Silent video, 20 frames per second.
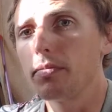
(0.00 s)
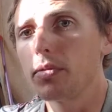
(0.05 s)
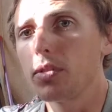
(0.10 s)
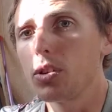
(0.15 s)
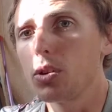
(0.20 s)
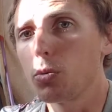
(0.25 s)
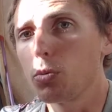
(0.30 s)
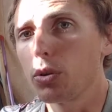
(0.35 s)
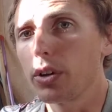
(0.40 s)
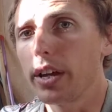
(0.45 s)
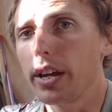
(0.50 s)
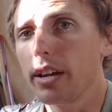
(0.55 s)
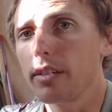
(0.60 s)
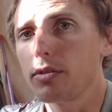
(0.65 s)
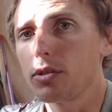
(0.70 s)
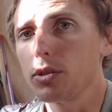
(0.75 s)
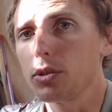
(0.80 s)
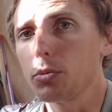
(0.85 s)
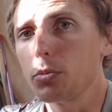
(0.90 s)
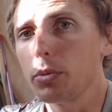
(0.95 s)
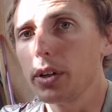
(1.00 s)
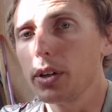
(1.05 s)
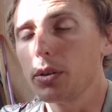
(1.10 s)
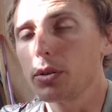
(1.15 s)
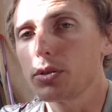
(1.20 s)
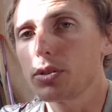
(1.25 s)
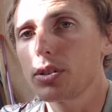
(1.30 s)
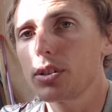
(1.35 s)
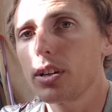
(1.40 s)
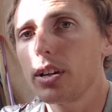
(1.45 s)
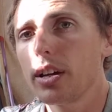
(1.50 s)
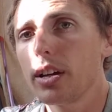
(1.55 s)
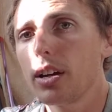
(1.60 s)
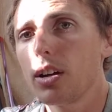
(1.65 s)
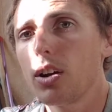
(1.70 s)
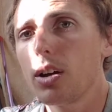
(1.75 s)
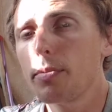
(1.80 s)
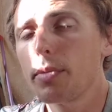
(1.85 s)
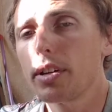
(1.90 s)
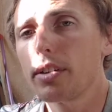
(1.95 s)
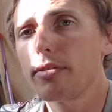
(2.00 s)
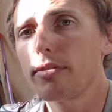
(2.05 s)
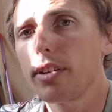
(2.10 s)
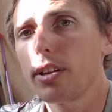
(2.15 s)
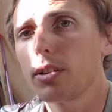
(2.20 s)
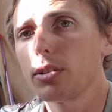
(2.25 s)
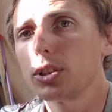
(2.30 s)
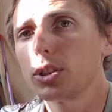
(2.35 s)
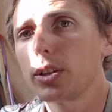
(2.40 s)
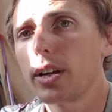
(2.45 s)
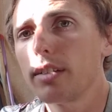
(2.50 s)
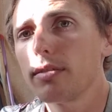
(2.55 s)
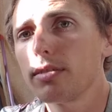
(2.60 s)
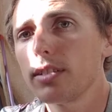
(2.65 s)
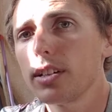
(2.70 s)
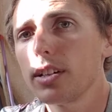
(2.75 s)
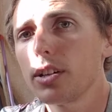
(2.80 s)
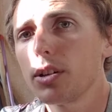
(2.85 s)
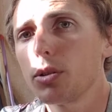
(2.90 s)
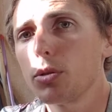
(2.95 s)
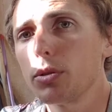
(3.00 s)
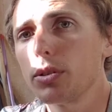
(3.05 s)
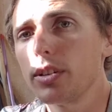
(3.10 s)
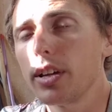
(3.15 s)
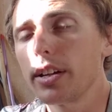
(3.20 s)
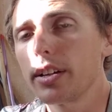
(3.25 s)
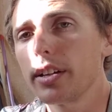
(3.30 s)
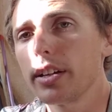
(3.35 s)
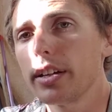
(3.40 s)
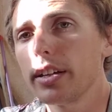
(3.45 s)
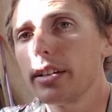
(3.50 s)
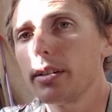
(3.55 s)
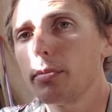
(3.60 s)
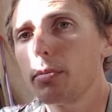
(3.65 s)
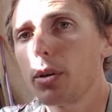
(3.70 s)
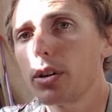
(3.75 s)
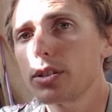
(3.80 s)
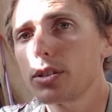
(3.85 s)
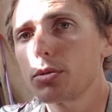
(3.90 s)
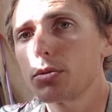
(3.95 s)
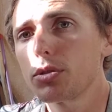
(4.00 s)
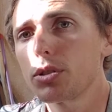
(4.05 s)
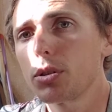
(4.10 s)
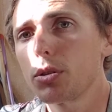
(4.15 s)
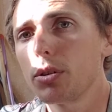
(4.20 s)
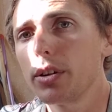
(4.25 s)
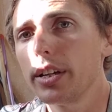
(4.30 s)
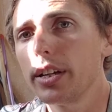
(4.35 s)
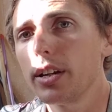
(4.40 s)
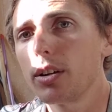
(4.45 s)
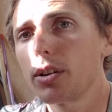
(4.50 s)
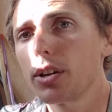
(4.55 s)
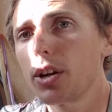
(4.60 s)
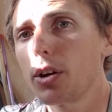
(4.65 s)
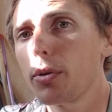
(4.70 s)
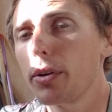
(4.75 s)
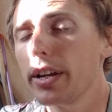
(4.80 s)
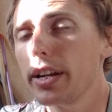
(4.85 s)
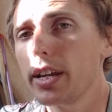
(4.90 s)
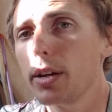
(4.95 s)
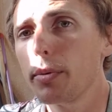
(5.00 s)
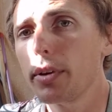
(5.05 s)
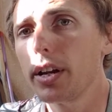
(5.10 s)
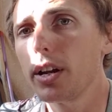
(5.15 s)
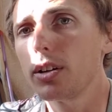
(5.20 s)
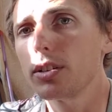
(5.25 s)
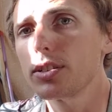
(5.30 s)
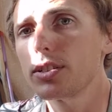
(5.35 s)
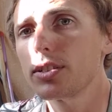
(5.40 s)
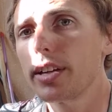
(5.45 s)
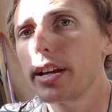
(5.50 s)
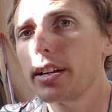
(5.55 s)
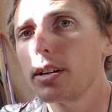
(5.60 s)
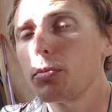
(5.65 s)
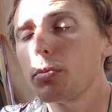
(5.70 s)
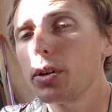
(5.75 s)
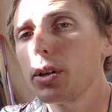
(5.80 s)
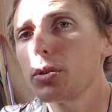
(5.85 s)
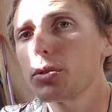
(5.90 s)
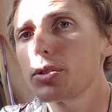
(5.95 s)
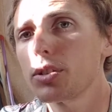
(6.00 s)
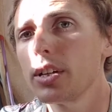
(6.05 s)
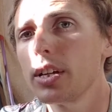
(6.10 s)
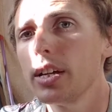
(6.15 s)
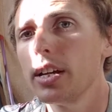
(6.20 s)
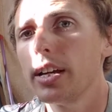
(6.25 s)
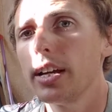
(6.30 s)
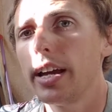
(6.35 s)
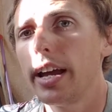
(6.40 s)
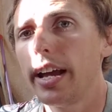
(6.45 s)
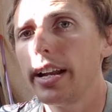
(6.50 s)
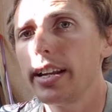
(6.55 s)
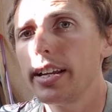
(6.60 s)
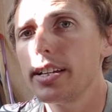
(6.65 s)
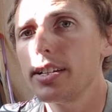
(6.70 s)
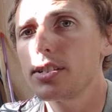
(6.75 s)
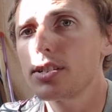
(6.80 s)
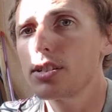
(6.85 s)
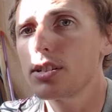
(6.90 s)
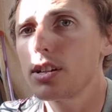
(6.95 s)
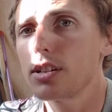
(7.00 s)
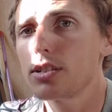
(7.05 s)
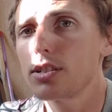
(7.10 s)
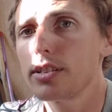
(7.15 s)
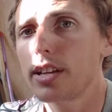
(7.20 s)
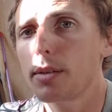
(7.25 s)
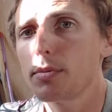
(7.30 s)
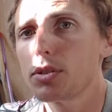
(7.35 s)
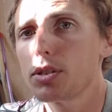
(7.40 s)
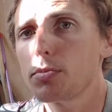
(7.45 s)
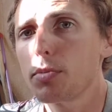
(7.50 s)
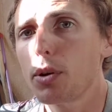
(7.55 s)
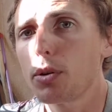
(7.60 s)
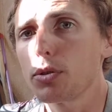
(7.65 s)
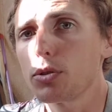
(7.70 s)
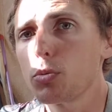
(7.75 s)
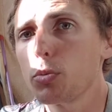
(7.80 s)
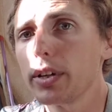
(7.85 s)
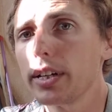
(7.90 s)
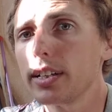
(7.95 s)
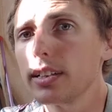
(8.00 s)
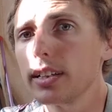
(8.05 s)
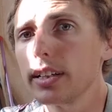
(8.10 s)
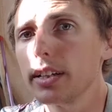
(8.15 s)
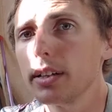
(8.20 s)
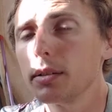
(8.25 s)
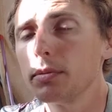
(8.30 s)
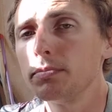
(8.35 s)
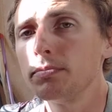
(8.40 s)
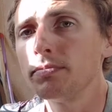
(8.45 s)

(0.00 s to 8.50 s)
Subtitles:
you want to have good wheels. I met a fellow traveller who'd done a bicycle tour a year ago, and he went out in standard wheels and he snapped spokes weekly.